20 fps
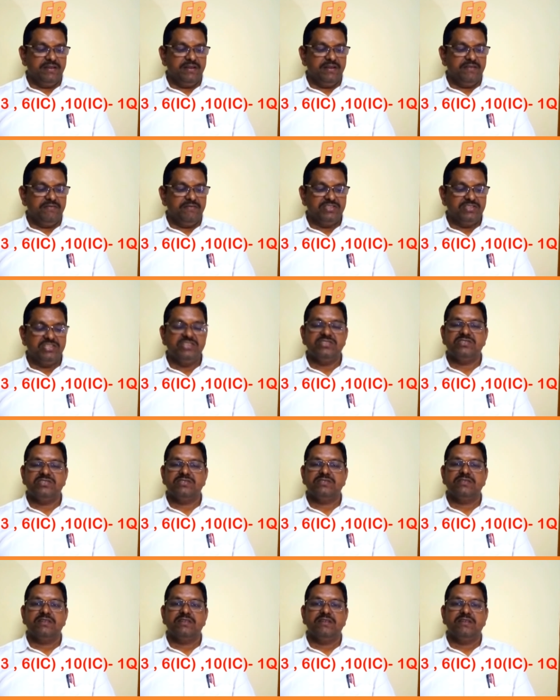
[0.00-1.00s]
which
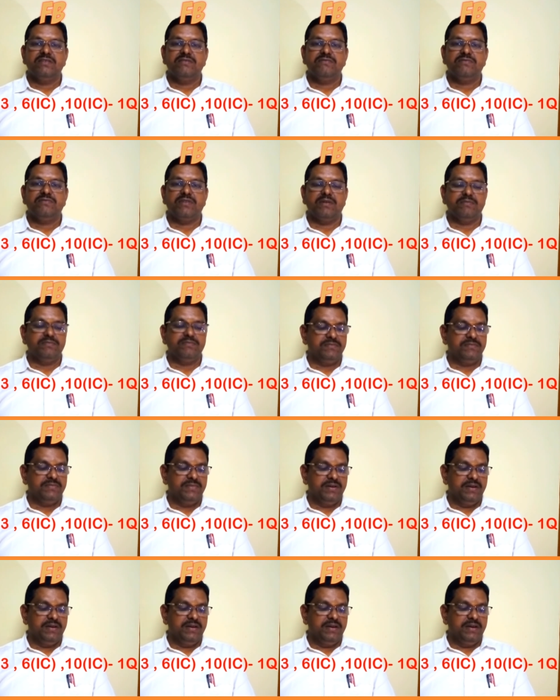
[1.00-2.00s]
is from
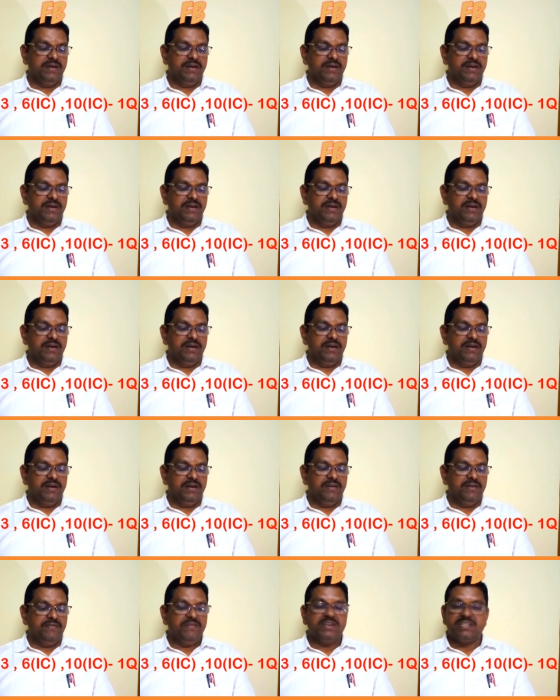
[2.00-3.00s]

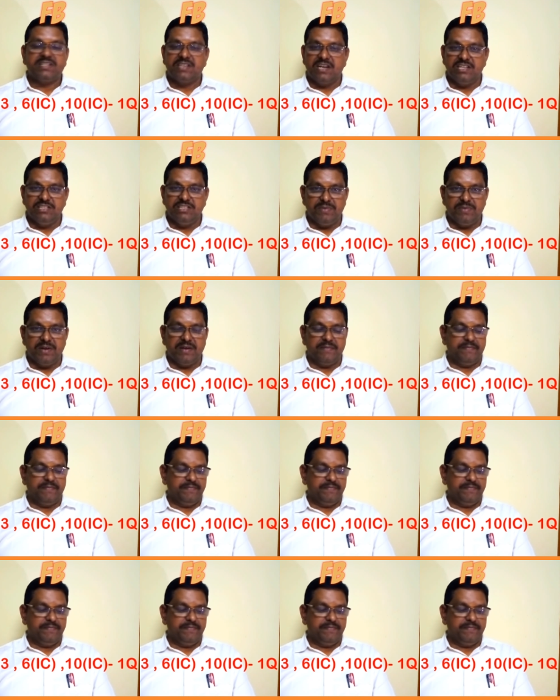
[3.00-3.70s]
vector algebra.